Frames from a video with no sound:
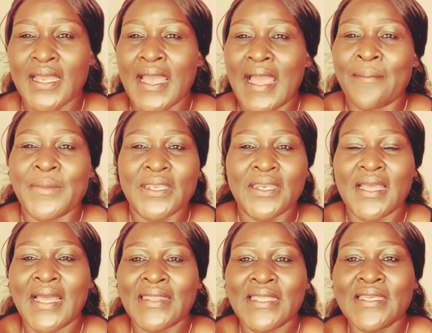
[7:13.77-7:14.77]
I mean,
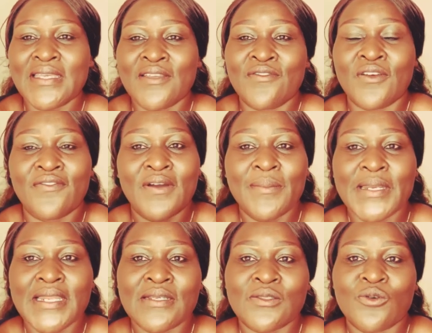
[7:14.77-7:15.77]
I think if your family
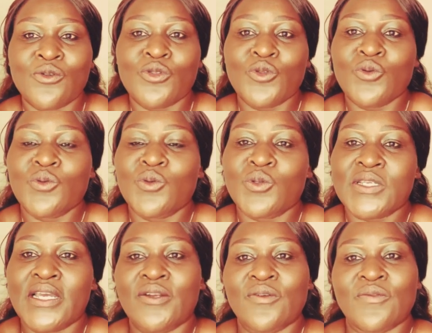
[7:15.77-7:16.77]
has gone through those
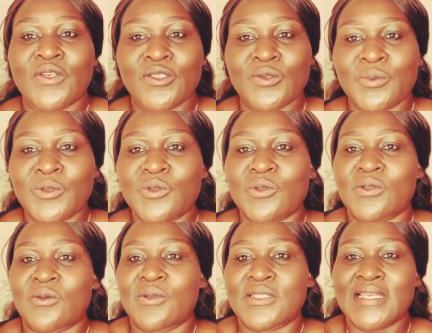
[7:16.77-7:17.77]
kind of disputes
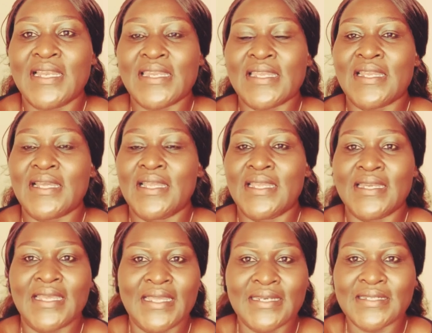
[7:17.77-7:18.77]
concerning
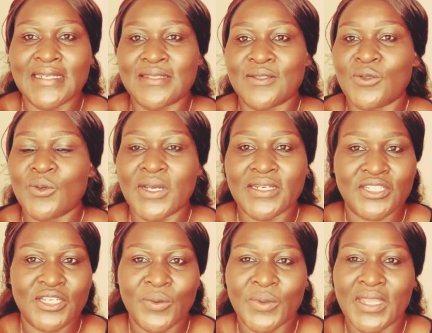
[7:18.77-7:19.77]
inheritance, you can
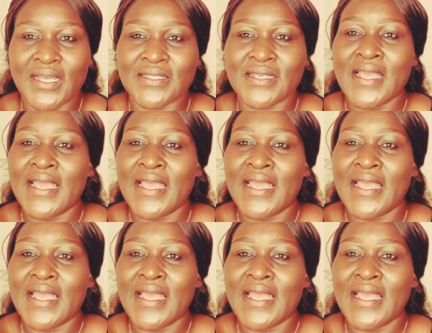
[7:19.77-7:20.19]
share with us.